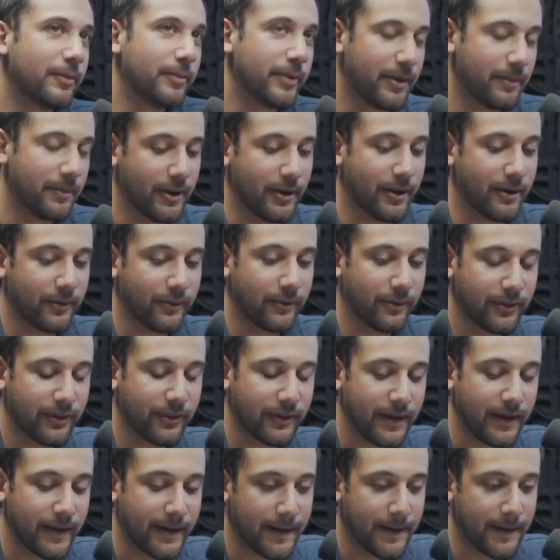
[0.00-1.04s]
of both.
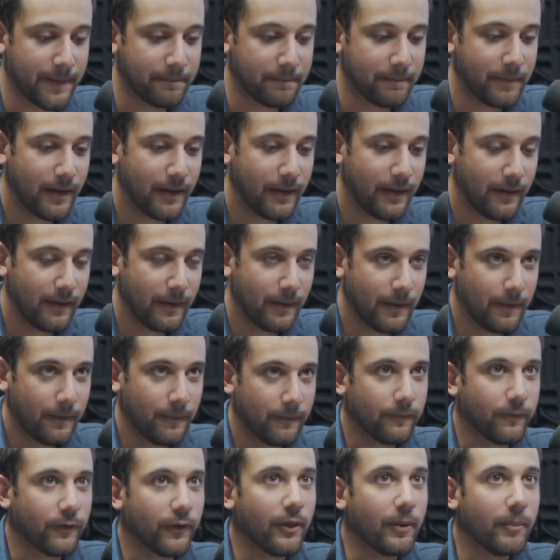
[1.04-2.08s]

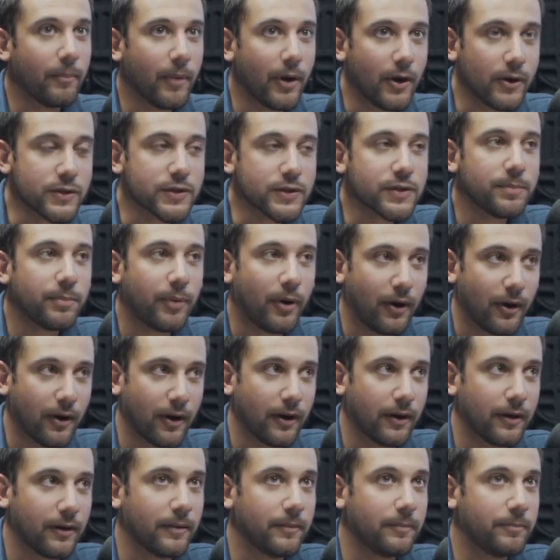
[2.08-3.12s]
For the most
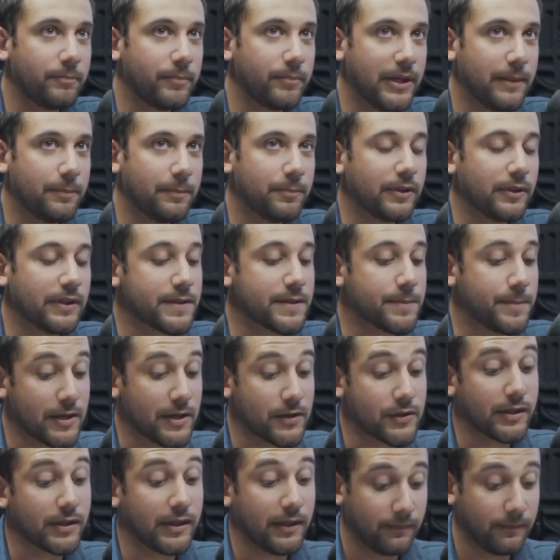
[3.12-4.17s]
part, people,
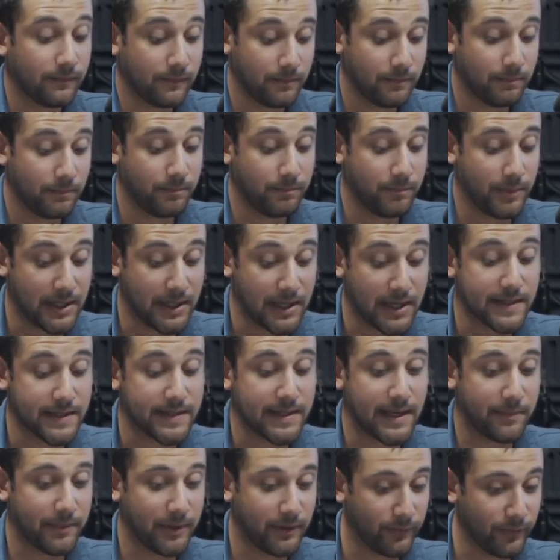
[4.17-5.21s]
especially because
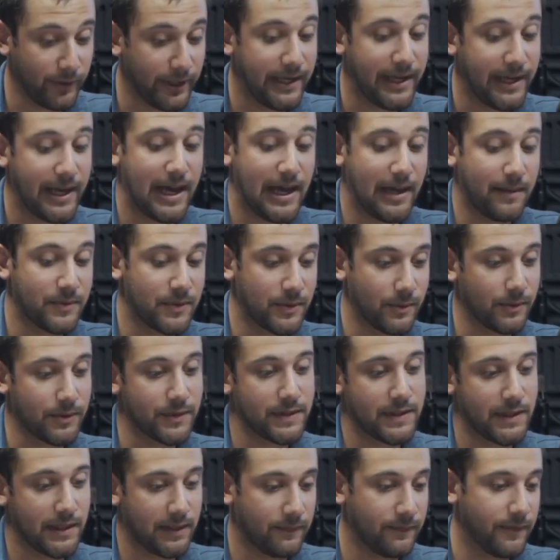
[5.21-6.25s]
I'm in rehab, so we're
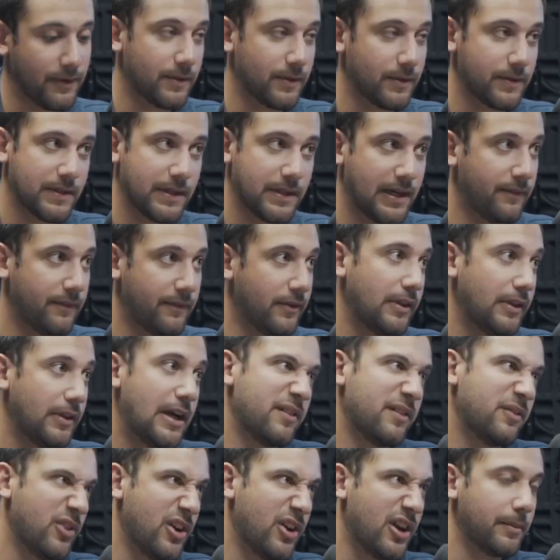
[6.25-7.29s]
seeing folks that have a lot
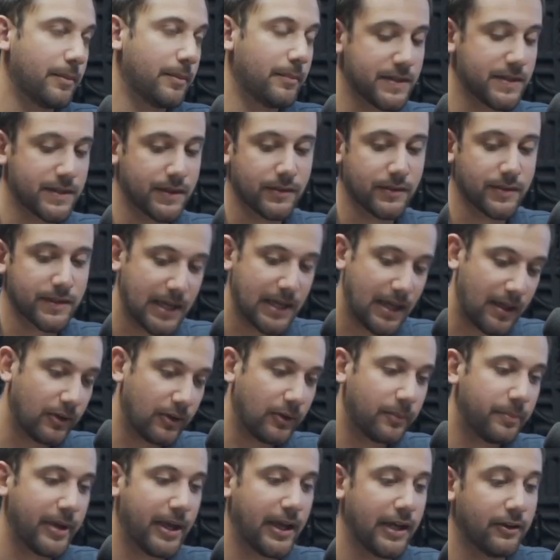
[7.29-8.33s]
of chronic
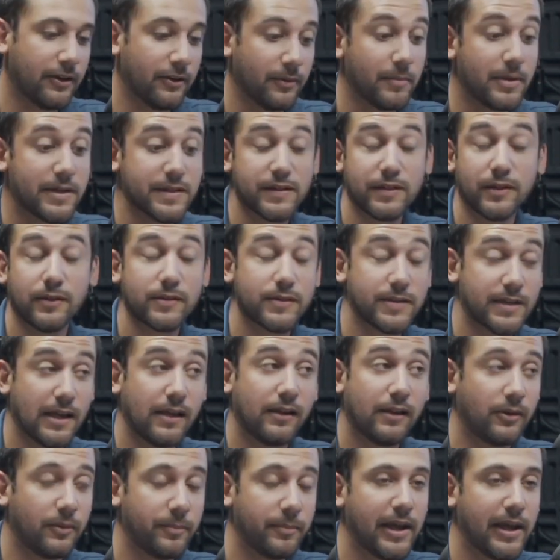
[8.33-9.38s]
musculoskeletal pain or
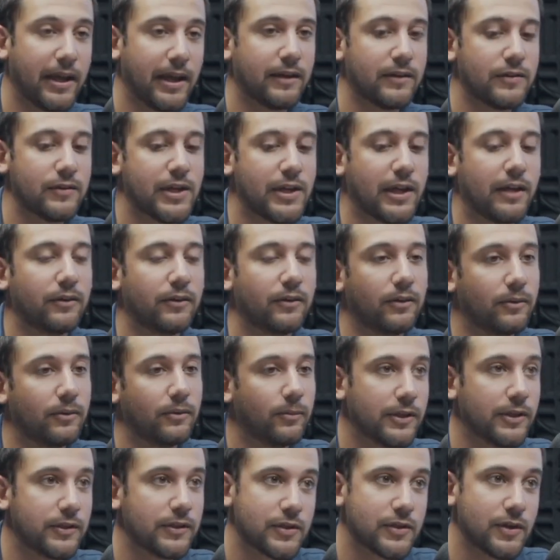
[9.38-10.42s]
musculoskeletal pain in general,
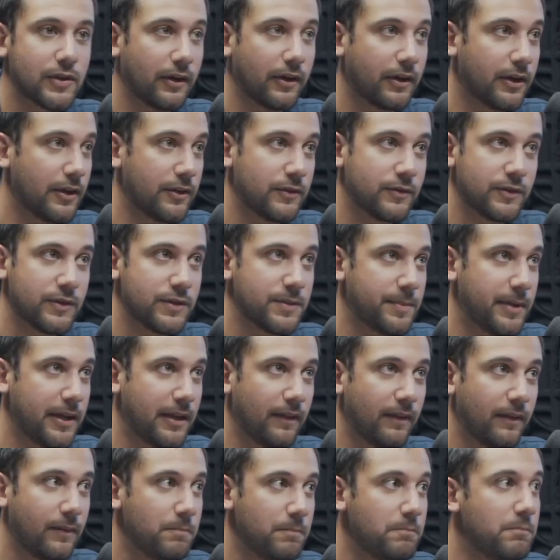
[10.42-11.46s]
which our country
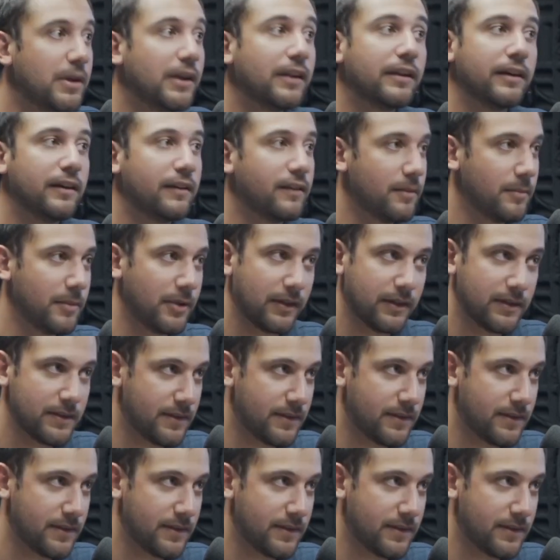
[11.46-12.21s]
spends millions and millions of